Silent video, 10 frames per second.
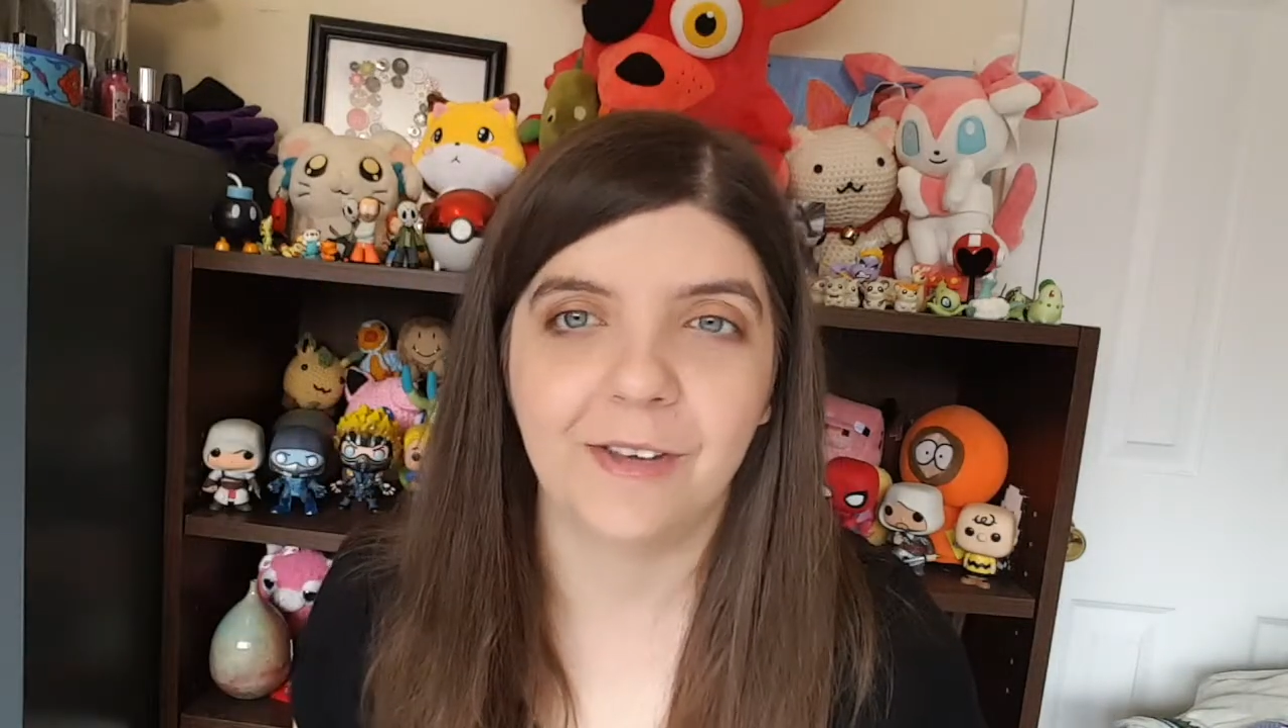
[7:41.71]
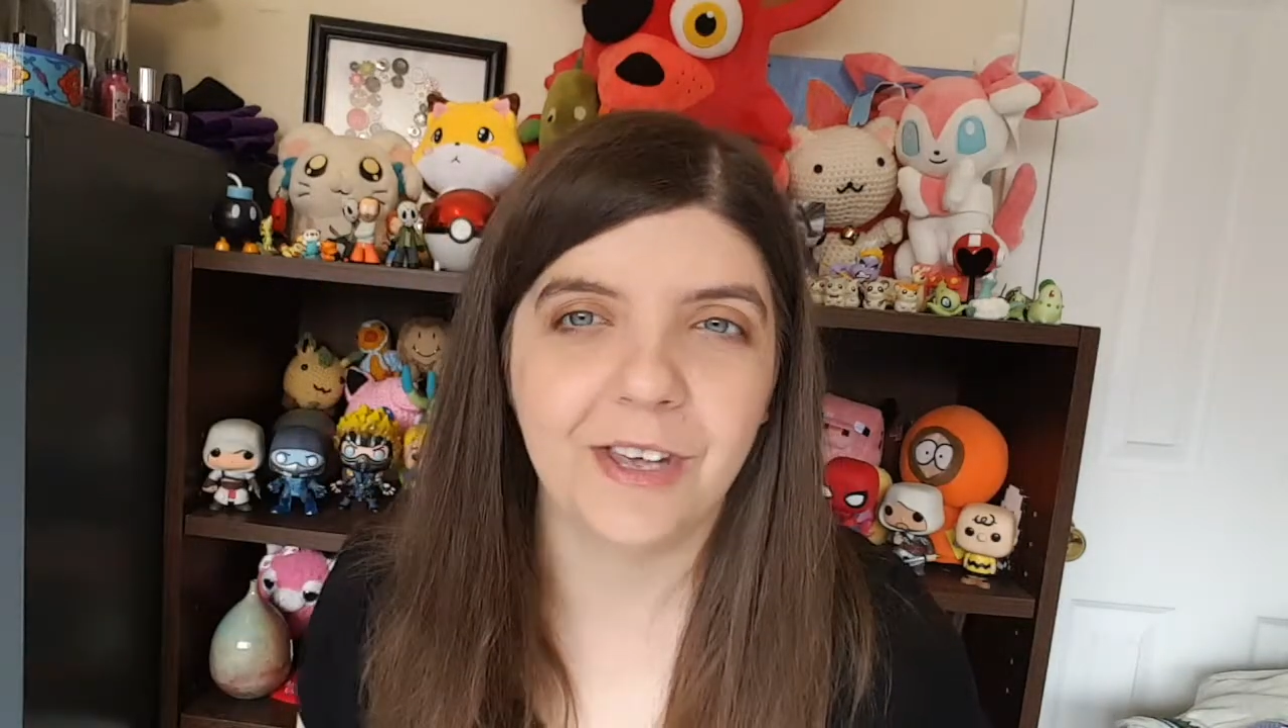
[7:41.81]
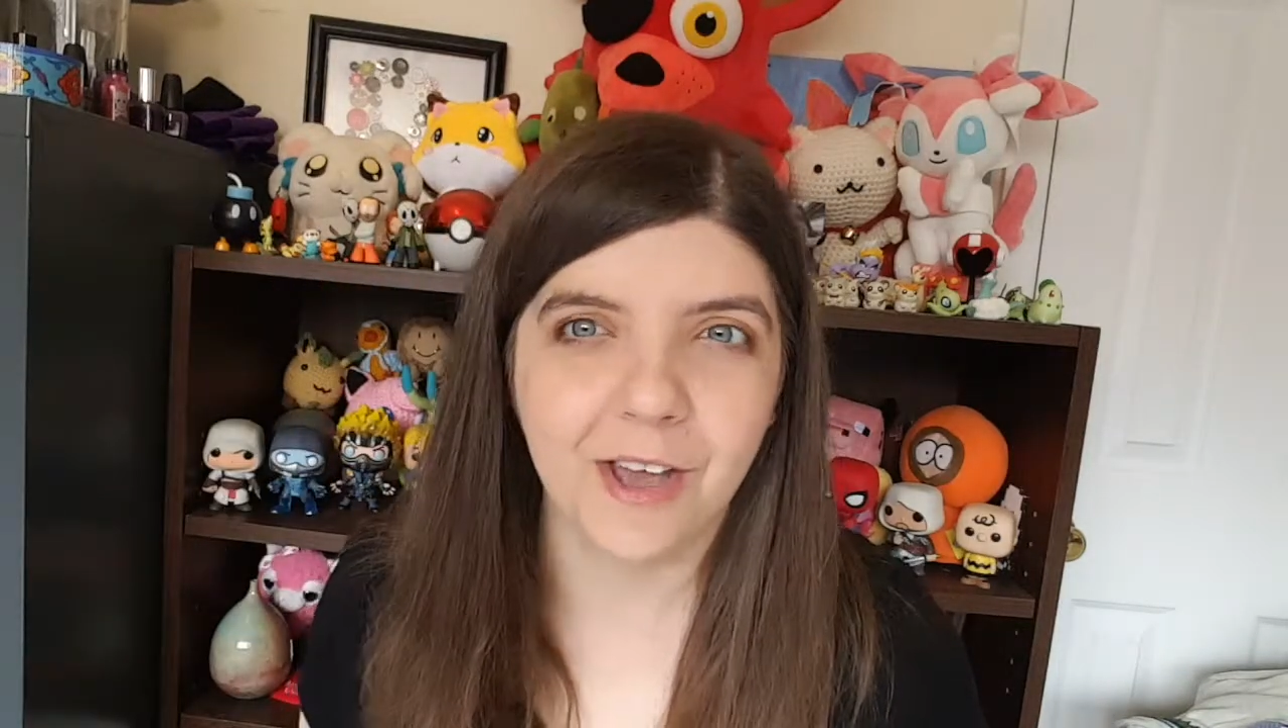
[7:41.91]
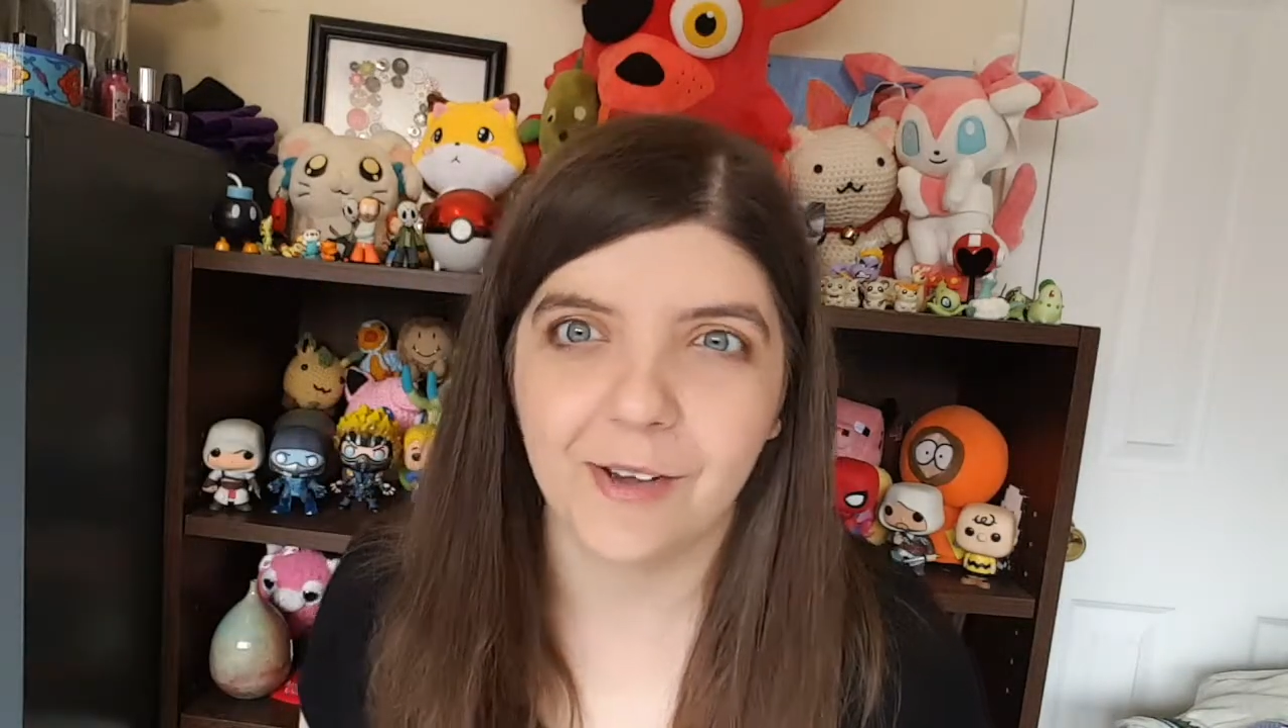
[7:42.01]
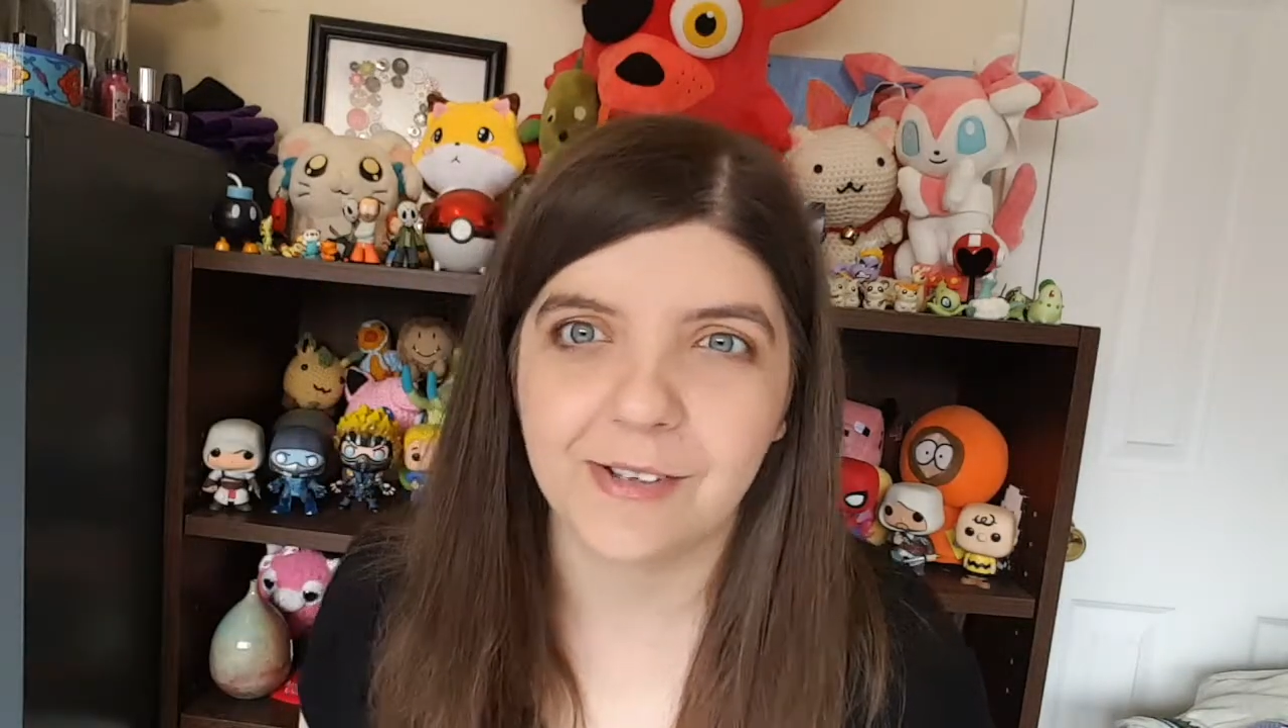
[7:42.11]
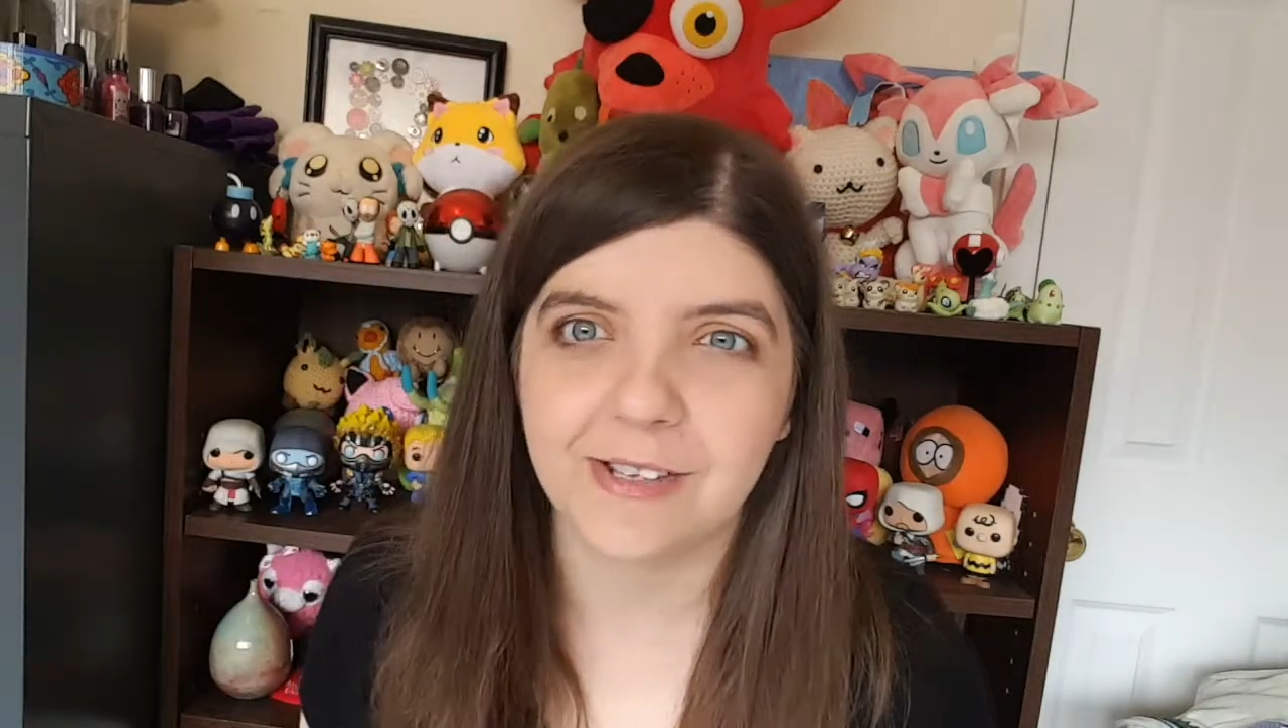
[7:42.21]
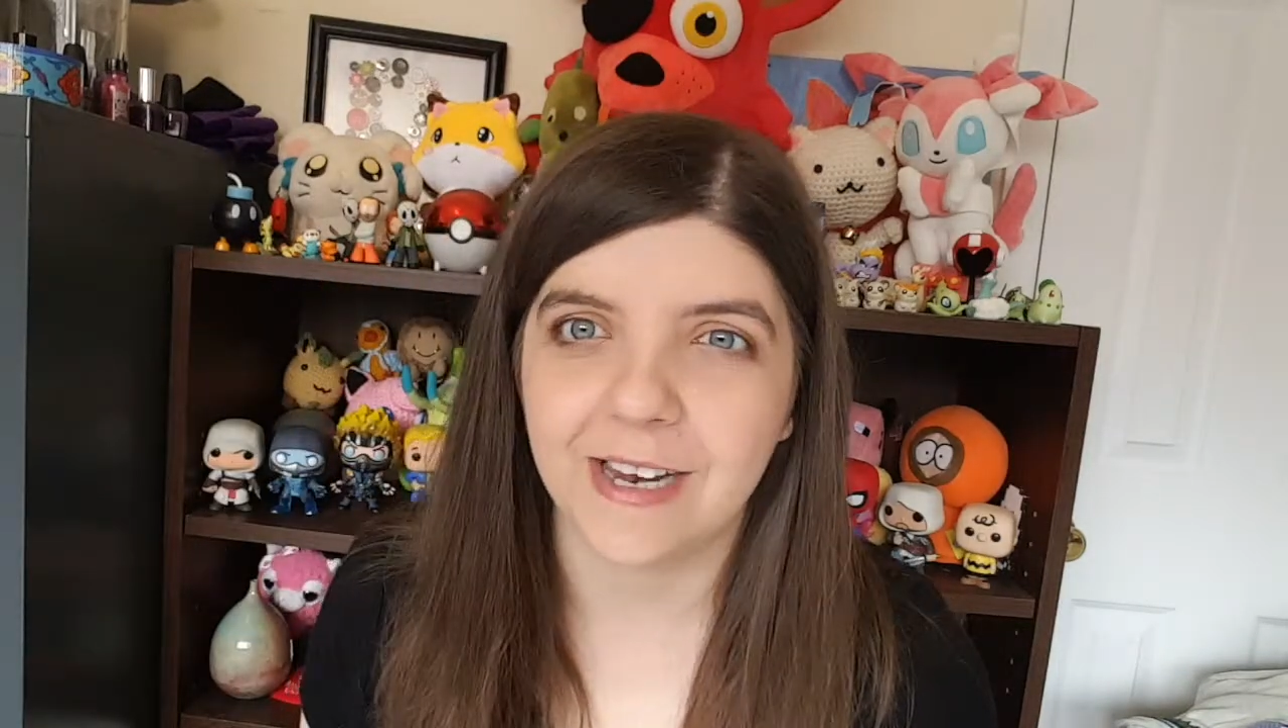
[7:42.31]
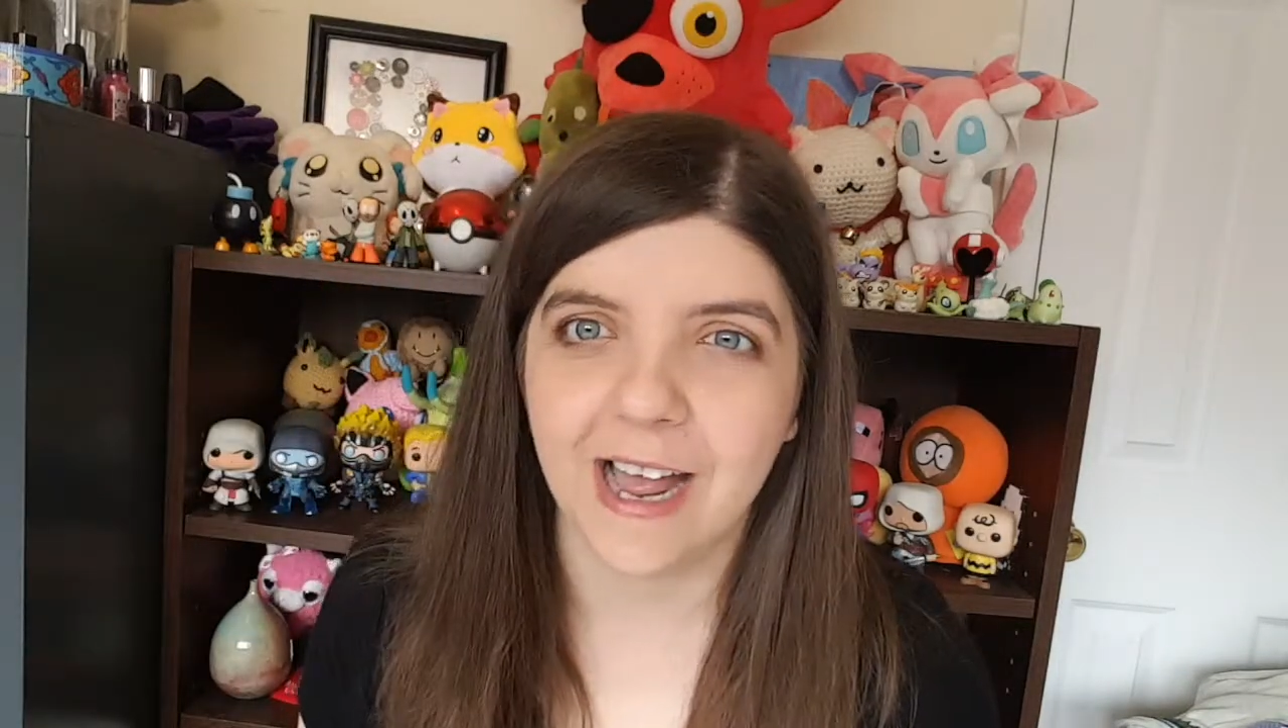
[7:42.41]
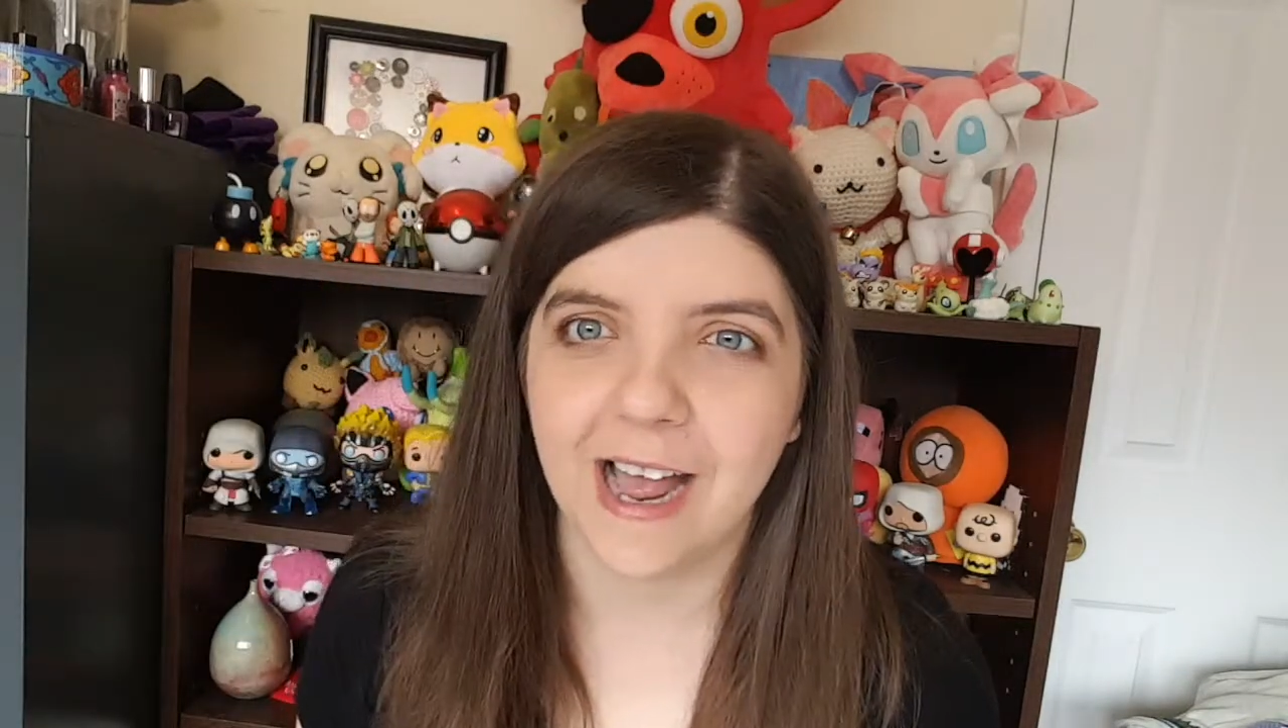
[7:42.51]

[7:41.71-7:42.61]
Kyo is gonna